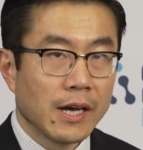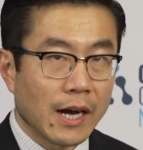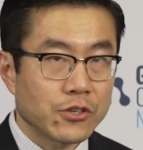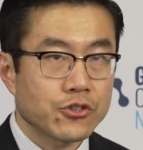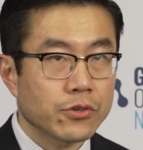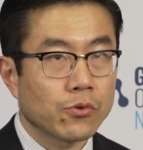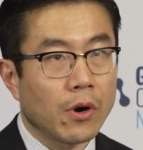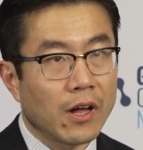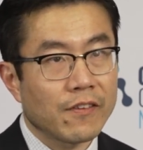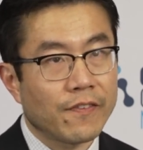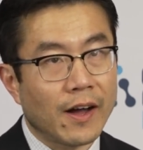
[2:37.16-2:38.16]
I should
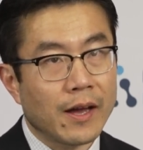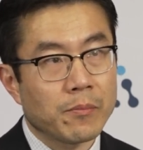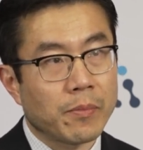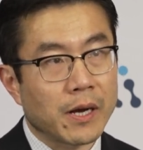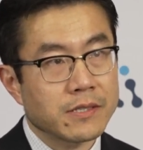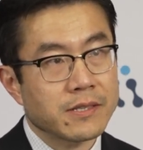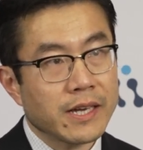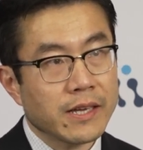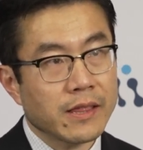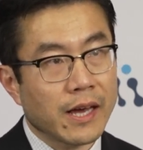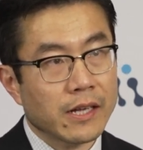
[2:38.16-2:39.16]
qualify by
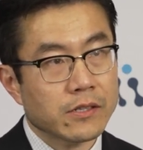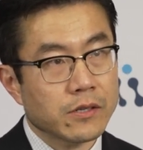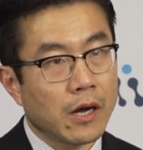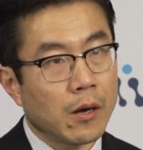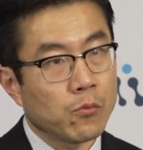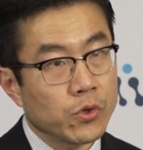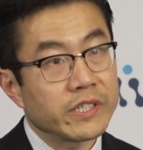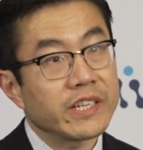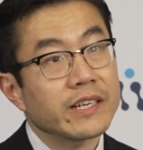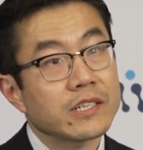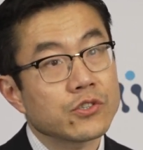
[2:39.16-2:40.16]
saying that um, we
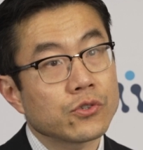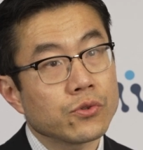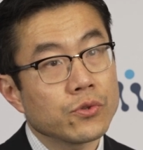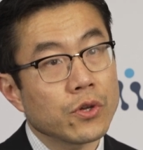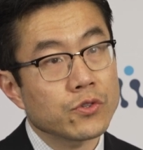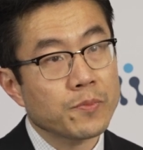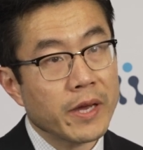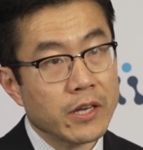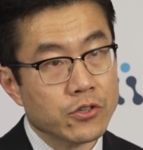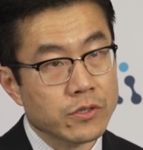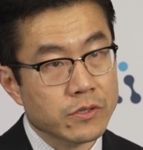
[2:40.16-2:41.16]
did exclude those
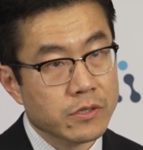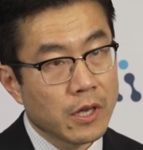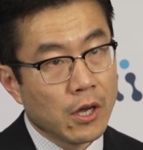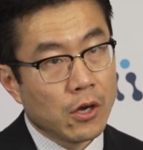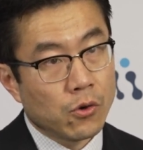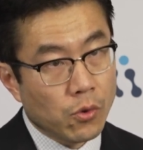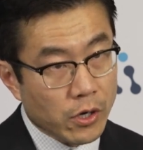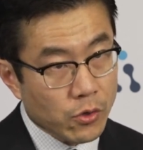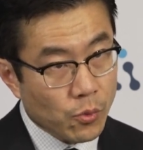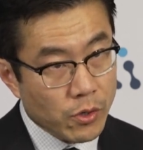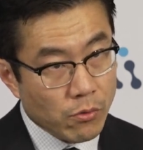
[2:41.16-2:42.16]
patients who
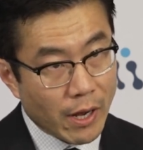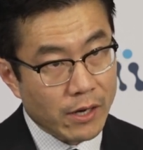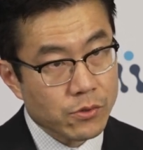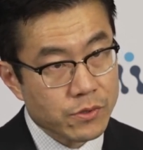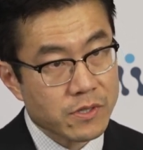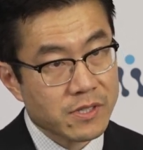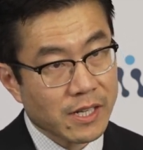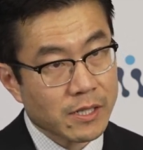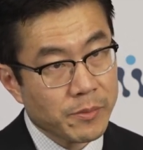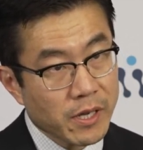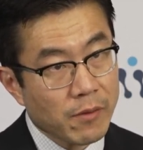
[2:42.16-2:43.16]
underwent radical
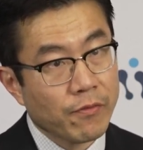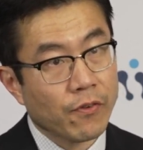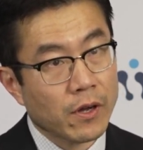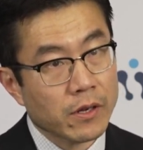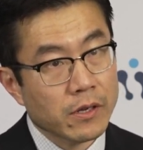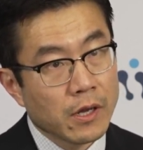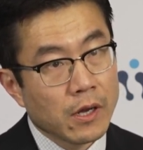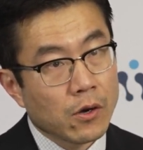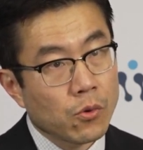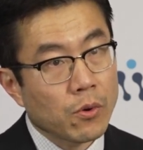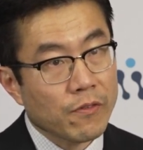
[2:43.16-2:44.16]
cystectomy up front
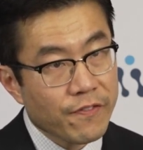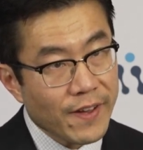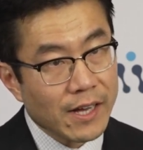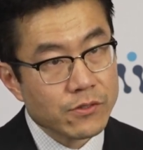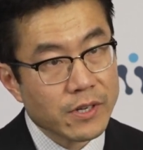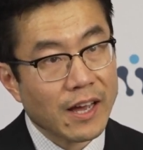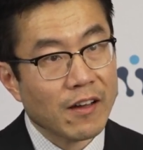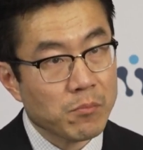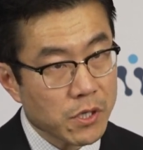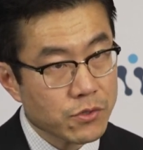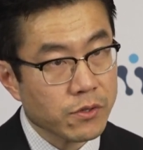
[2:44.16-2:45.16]
who were found to have
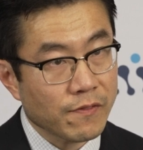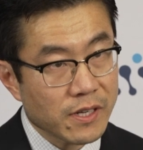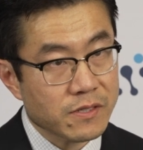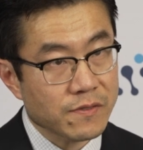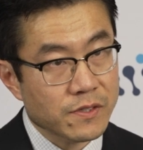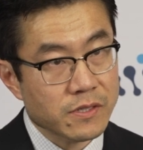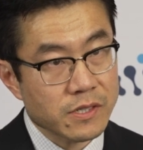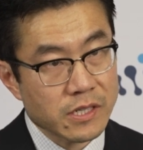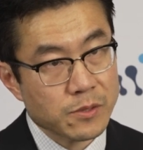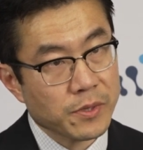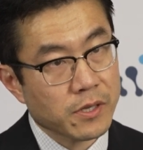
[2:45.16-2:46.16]
muscle invasive
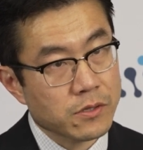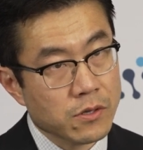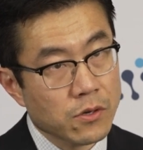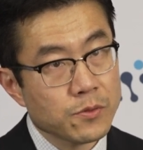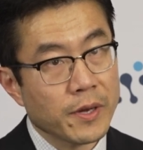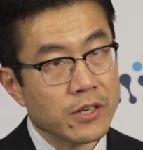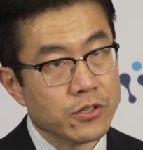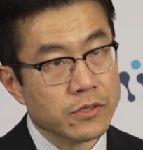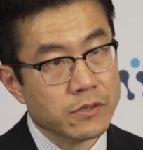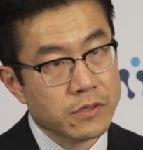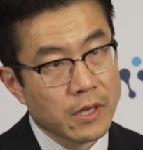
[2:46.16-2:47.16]
disease because those
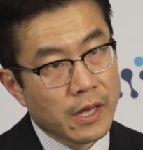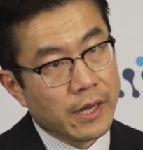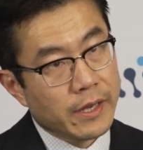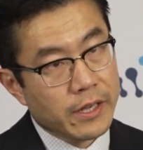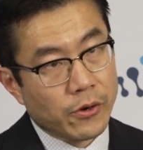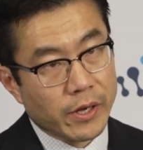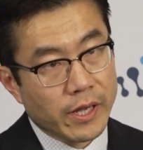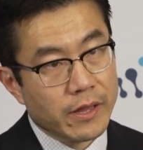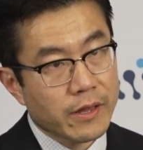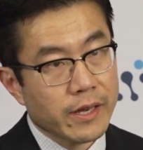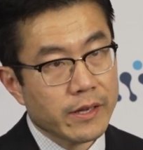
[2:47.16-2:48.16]
patients, you know,
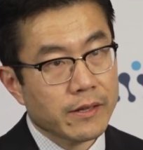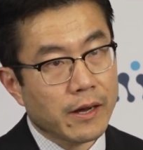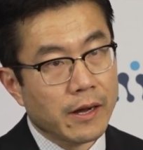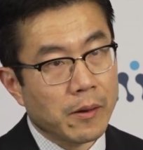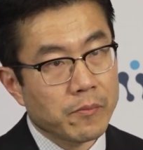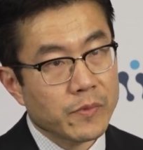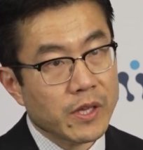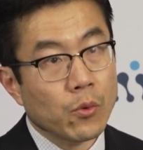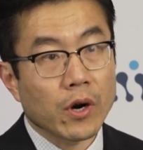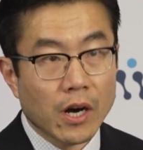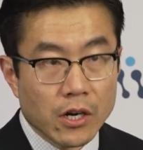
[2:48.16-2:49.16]
again, they, um, they
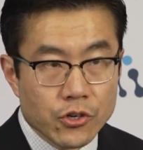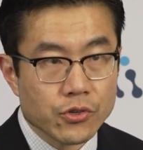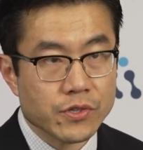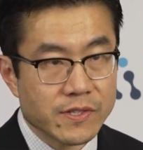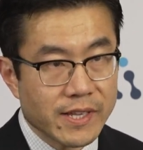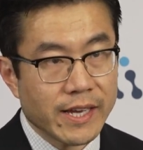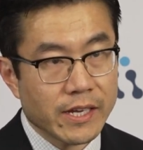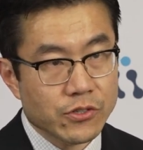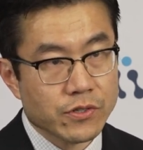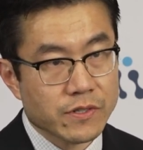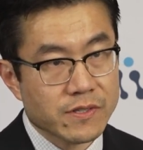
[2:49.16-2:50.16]
were
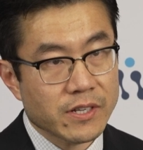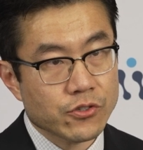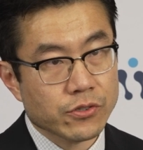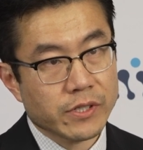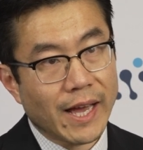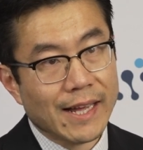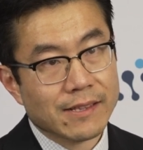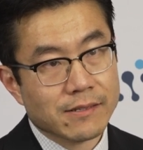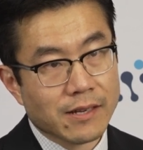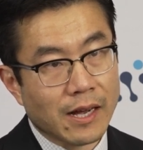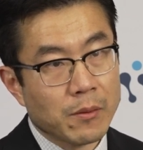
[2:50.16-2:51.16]
understaged essentially at the
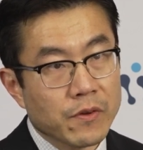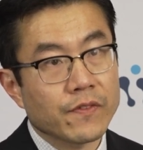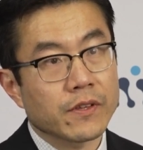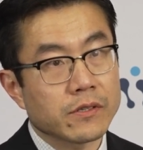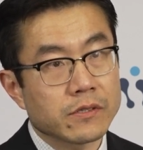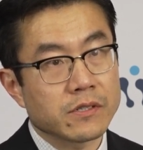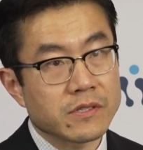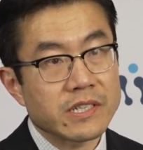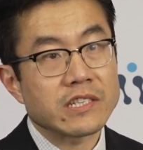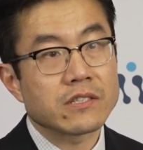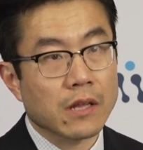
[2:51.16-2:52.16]
time of the
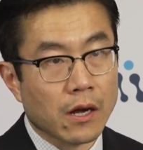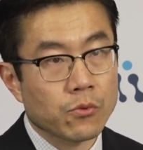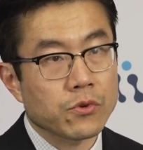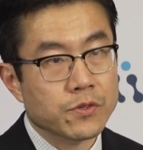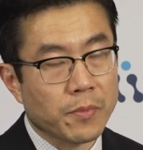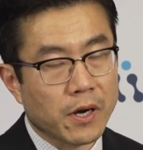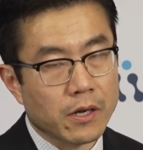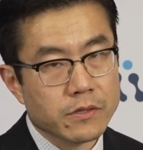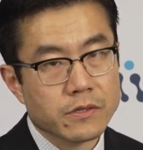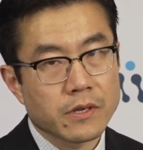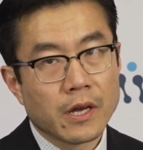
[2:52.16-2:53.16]
disease non
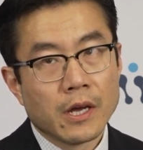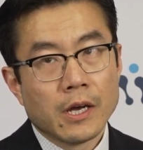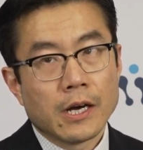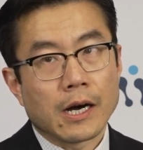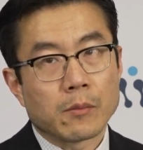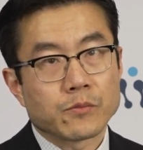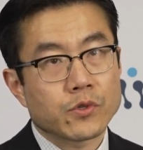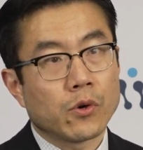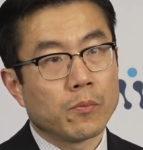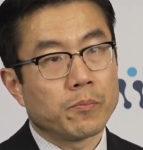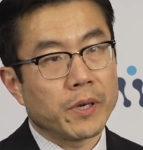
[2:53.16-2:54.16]
response. Um,
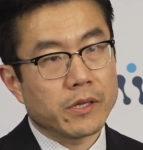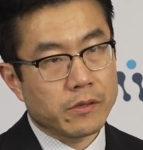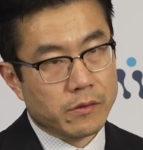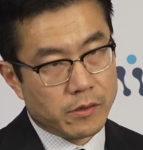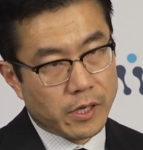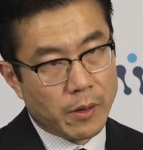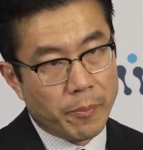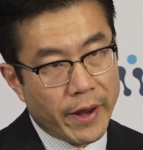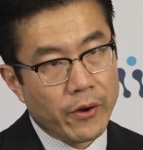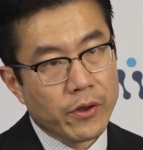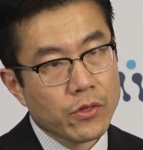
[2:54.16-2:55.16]
so, but
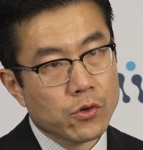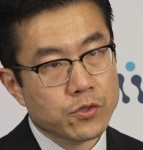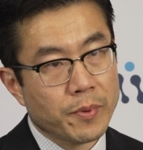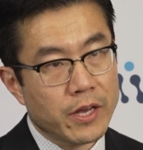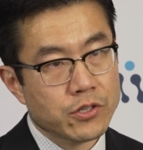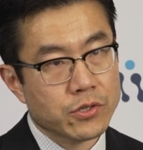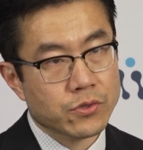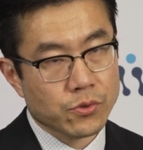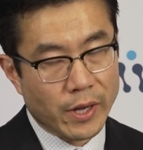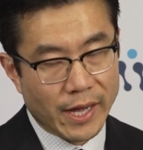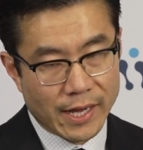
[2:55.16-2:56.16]
comparing those patients
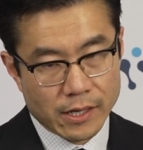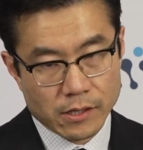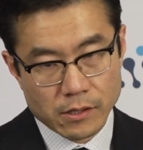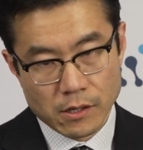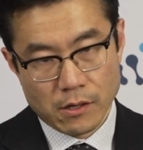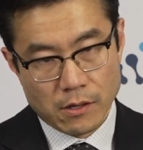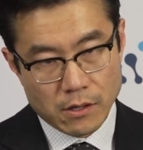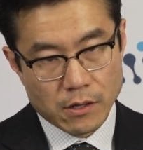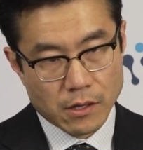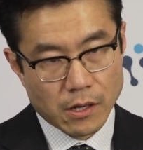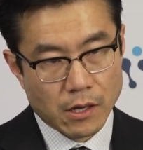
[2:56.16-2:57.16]
who had
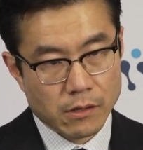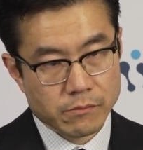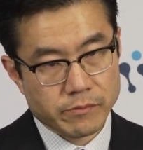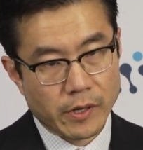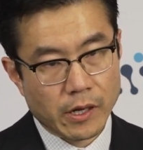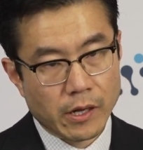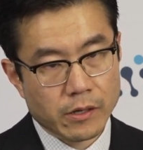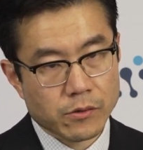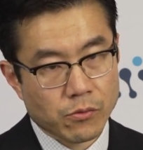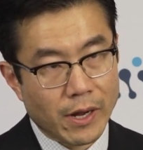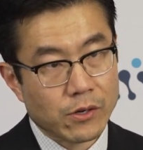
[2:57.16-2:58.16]
uh, uh,
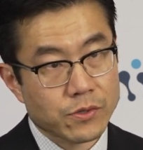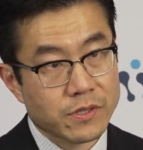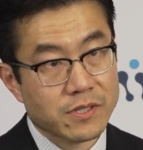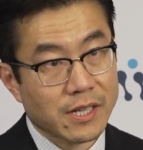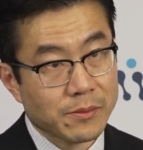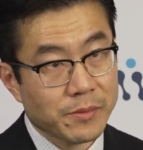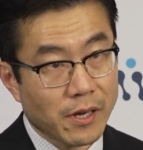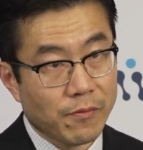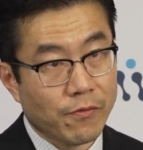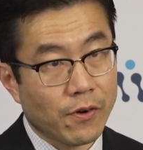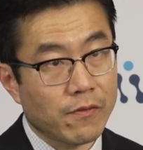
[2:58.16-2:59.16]
radical cystectomy
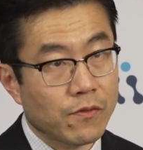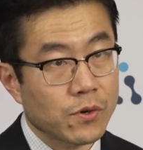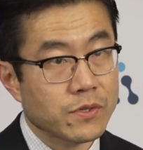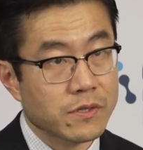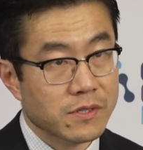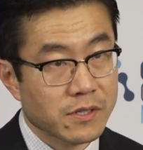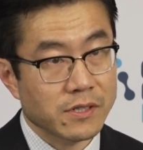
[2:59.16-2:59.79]
up front versus the